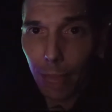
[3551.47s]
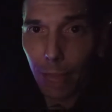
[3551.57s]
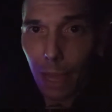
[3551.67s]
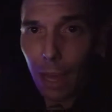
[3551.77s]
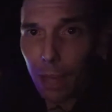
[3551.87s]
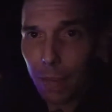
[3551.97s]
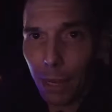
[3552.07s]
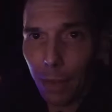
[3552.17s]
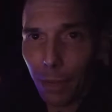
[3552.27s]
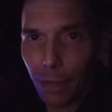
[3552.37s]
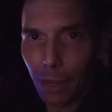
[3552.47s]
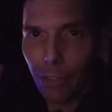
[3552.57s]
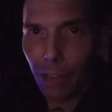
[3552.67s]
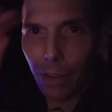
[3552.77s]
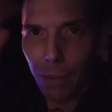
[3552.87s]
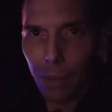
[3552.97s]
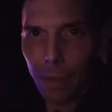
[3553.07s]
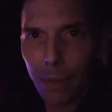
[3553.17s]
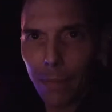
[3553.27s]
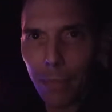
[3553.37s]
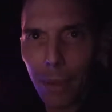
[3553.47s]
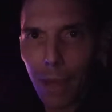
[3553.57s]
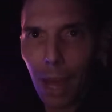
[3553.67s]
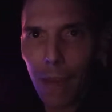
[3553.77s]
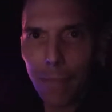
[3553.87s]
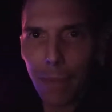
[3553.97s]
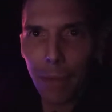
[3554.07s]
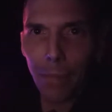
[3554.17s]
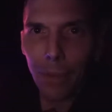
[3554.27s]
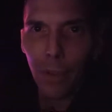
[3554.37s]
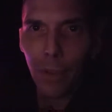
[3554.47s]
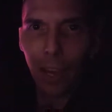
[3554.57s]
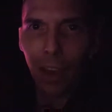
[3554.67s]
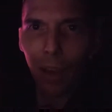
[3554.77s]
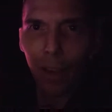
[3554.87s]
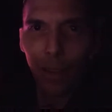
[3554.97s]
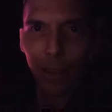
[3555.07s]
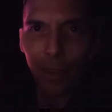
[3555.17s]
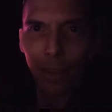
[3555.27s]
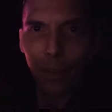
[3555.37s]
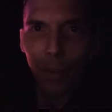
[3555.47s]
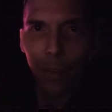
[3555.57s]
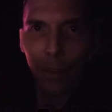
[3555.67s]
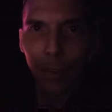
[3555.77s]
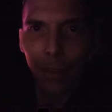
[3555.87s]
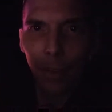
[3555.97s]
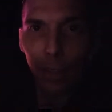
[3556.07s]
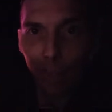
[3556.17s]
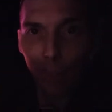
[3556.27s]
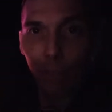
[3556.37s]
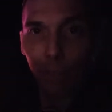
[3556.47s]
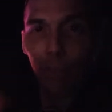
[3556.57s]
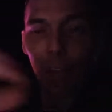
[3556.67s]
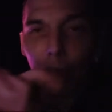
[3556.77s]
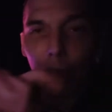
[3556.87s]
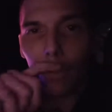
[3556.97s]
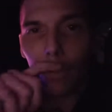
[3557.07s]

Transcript: hey, Minnie Wonderlust, how you doing, baby? Happy New Year. Huge, in fact. That's